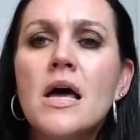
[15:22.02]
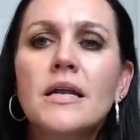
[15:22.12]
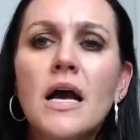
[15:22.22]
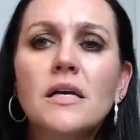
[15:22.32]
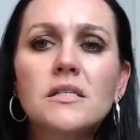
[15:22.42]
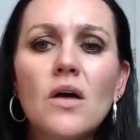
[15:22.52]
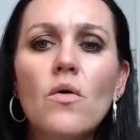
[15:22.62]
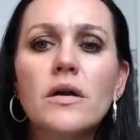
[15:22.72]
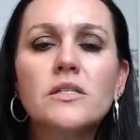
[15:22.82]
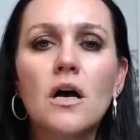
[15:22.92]
Next, I
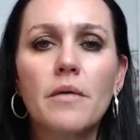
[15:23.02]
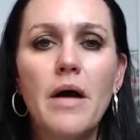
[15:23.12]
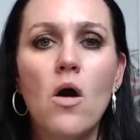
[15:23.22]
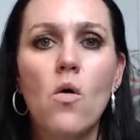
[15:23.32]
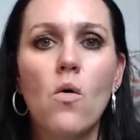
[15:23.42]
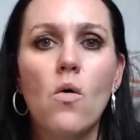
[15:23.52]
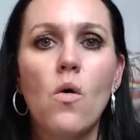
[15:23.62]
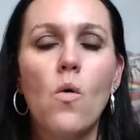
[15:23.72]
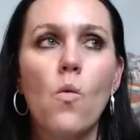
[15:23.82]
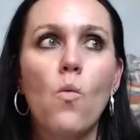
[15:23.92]
want to talk about
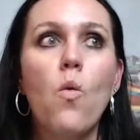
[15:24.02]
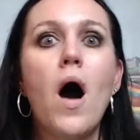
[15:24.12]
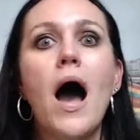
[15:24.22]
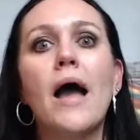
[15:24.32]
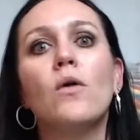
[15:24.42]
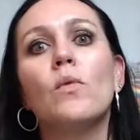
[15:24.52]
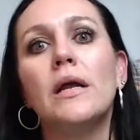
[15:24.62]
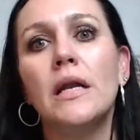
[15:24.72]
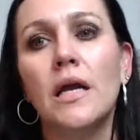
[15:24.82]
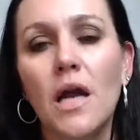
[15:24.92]
why we
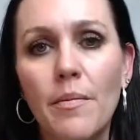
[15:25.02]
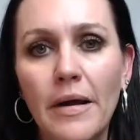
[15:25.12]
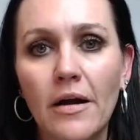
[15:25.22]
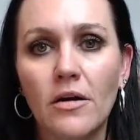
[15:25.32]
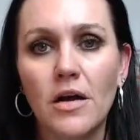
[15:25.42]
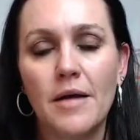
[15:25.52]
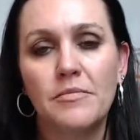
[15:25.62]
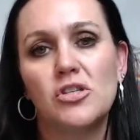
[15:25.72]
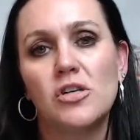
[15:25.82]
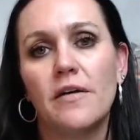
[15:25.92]
need a paradigm
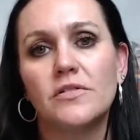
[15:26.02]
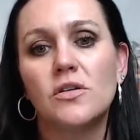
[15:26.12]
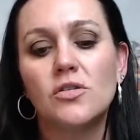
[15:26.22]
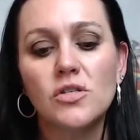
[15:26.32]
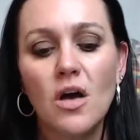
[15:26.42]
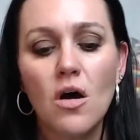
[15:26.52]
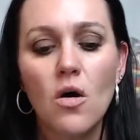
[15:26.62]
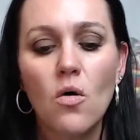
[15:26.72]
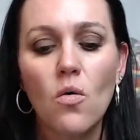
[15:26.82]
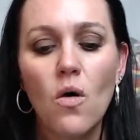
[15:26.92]
shift.
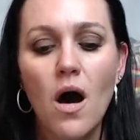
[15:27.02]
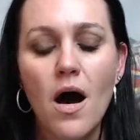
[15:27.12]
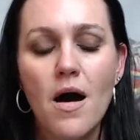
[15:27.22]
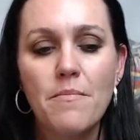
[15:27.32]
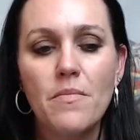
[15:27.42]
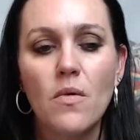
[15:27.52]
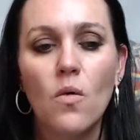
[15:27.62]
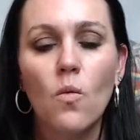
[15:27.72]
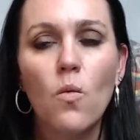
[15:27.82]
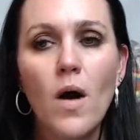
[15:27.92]
So
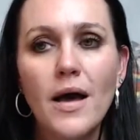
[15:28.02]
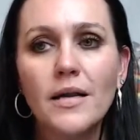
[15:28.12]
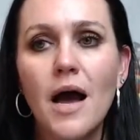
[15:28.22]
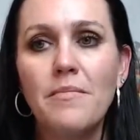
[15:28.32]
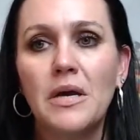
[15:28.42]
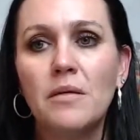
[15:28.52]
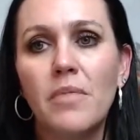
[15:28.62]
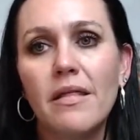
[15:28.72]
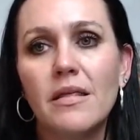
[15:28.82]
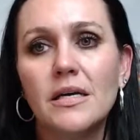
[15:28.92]
what I mean
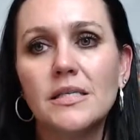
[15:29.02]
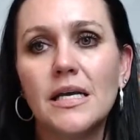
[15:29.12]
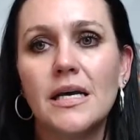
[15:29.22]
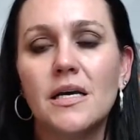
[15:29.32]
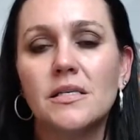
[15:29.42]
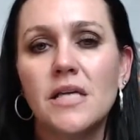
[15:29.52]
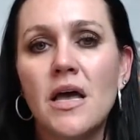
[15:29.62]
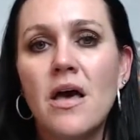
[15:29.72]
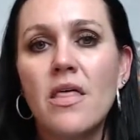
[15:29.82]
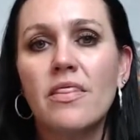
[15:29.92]
by this is
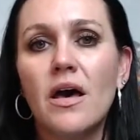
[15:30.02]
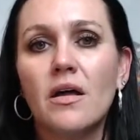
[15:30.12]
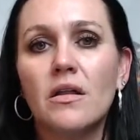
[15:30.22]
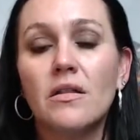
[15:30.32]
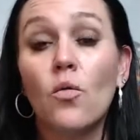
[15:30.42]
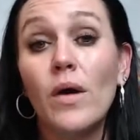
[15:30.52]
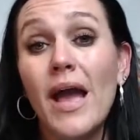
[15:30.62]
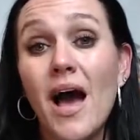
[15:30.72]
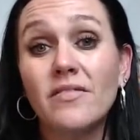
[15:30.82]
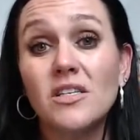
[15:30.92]
that we
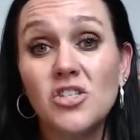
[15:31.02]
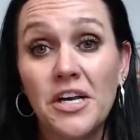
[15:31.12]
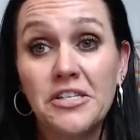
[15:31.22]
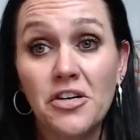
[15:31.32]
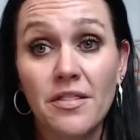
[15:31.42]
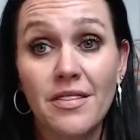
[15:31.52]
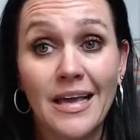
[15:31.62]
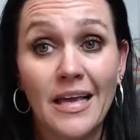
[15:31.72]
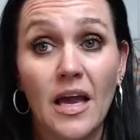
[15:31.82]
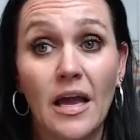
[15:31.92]
have to change our
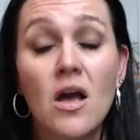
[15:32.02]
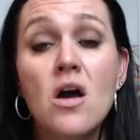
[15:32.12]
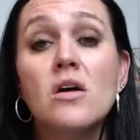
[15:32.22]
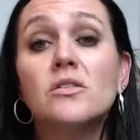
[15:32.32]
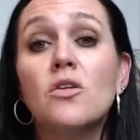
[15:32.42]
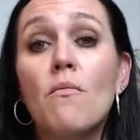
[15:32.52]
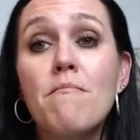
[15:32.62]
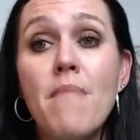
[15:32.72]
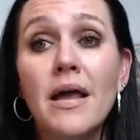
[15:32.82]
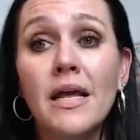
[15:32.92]
thinking. So
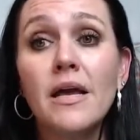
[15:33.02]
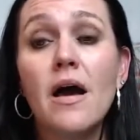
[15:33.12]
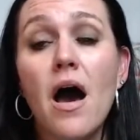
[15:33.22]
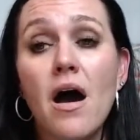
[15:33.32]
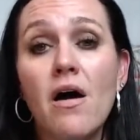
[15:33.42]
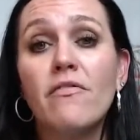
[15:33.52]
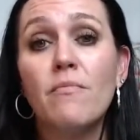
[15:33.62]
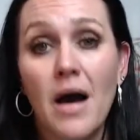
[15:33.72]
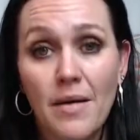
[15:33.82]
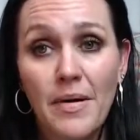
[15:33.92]
many of
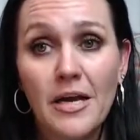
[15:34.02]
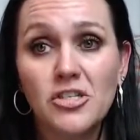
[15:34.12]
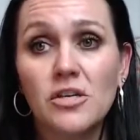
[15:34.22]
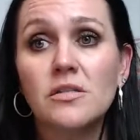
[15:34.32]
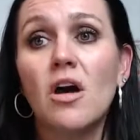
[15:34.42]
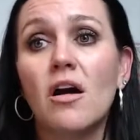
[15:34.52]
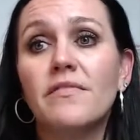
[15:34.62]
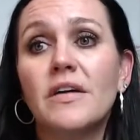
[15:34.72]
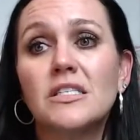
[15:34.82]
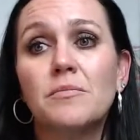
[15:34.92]
my patients are
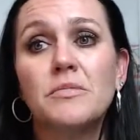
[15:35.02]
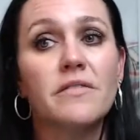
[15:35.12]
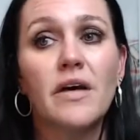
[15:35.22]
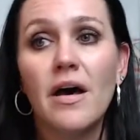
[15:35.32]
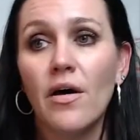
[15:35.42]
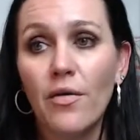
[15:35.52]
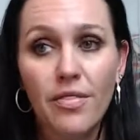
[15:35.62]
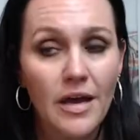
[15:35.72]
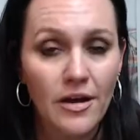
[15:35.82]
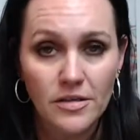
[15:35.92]
victims of a
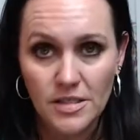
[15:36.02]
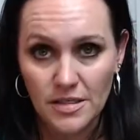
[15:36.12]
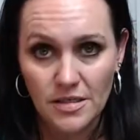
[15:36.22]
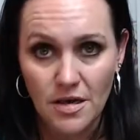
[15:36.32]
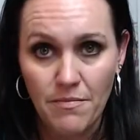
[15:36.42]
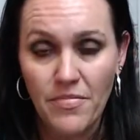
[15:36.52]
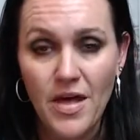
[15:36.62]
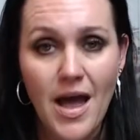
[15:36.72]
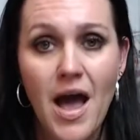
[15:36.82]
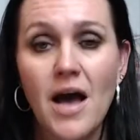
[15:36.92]
healthcare system
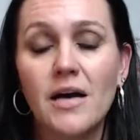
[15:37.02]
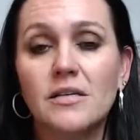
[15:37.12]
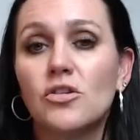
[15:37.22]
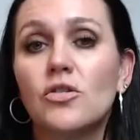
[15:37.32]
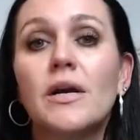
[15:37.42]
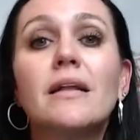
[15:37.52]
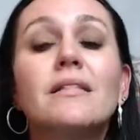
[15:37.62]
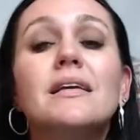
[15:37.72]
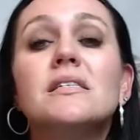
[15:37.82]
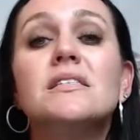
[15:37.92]
that has created
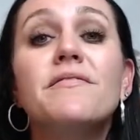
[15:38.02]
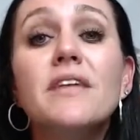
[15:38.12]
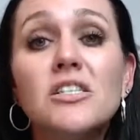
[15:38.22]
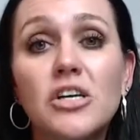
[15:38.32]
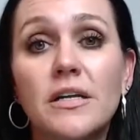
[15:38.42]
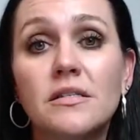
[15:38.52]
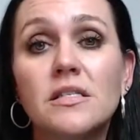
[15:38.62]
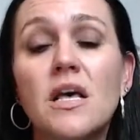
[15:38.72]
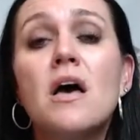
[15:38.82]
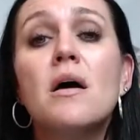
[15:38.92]
these
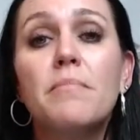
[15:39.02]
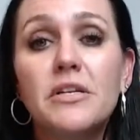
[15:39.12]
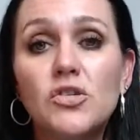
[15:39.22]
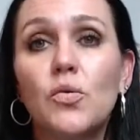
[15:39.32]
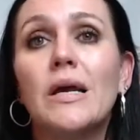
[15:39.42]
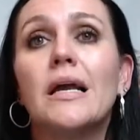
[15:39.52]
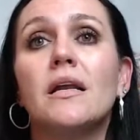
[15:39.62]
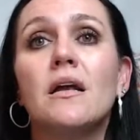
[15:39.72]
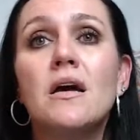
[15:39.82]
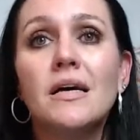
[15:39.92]
divisions
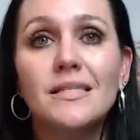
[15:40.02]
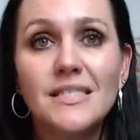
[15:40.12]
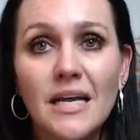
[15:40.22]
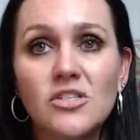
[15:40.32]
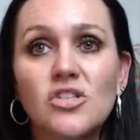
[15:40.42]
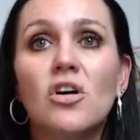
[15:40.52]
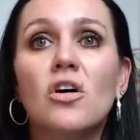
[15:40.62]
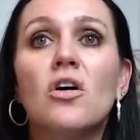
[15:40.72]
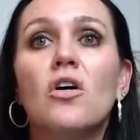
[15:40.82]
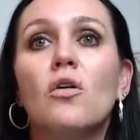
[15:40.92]
between
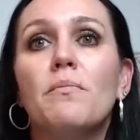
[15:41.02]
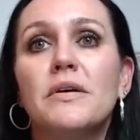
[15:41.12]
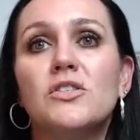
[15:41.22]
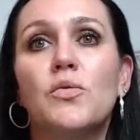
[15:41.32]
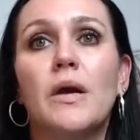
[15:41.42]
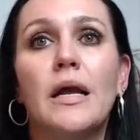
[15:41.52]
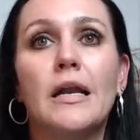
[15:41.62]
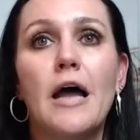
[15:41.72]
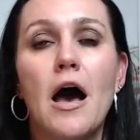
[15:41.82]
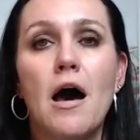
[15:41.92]
dental,
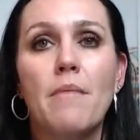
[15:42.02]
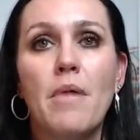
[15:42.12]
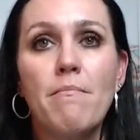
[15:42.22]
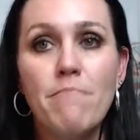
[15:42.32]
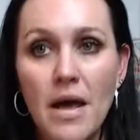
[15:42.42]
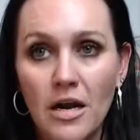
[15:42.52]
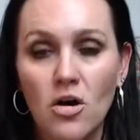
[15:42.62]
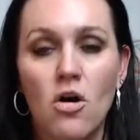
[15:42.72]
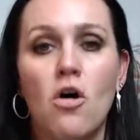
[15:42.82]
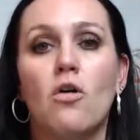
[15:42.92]
between
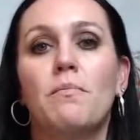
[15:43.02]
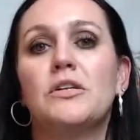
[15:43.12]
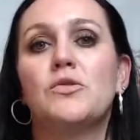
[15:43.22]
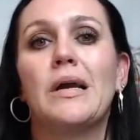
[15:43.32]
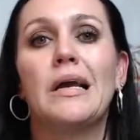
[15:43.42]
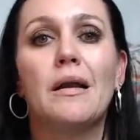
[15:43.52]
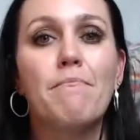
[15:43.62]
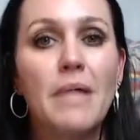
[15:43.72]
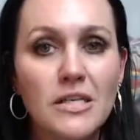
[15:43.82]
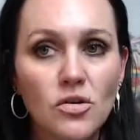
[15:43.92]
medical, between
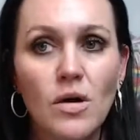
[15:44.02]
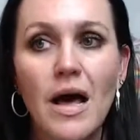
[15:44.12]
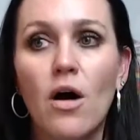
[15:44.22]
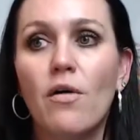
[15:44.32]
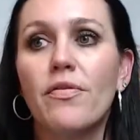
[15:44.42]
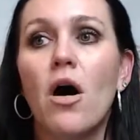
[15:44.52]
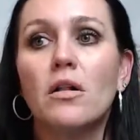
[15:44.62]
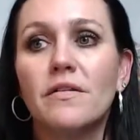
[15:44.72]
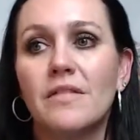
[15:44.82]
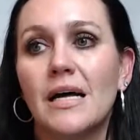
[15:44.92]
mental health,
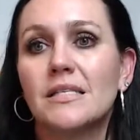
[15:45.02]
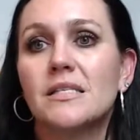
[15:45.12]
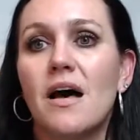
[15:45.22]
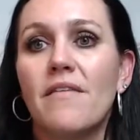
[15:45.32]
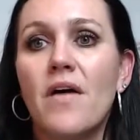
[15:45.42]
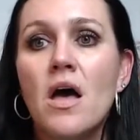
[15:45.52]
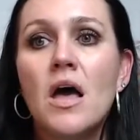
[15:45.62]
all of that stuff.